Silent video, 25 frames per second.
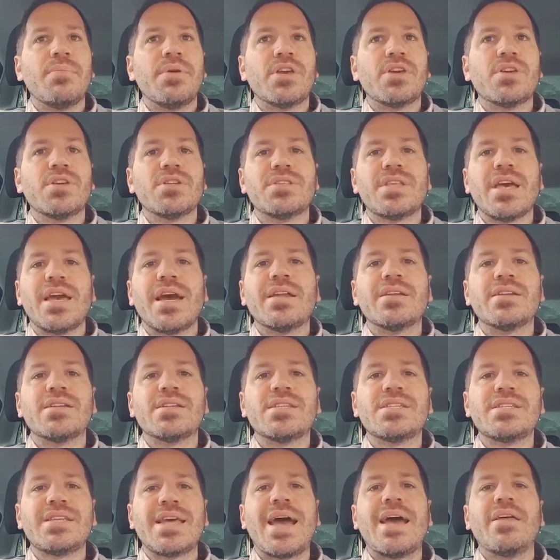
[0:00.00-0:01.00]
because they
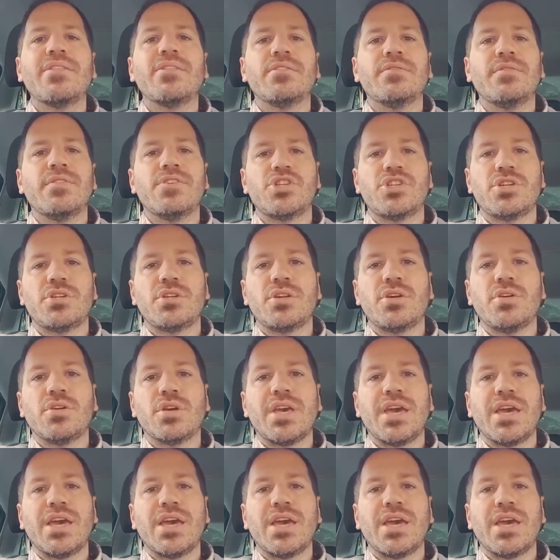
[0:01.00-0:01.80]
understand the vision.